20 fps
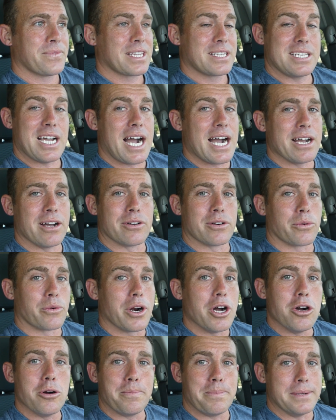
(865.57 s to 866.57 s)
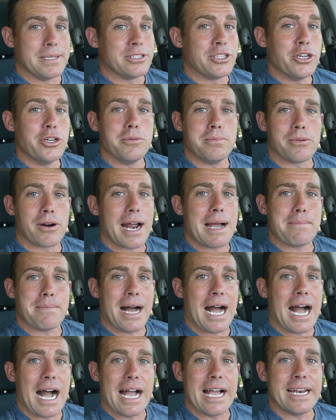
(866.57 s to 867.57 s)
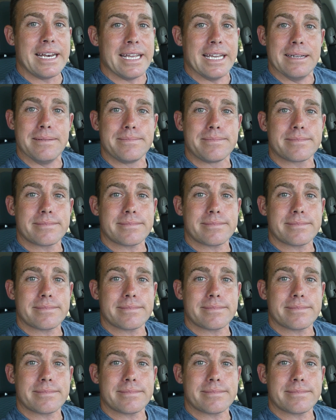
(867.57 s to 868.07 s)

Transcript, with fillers: tie on a rope and tube right behind it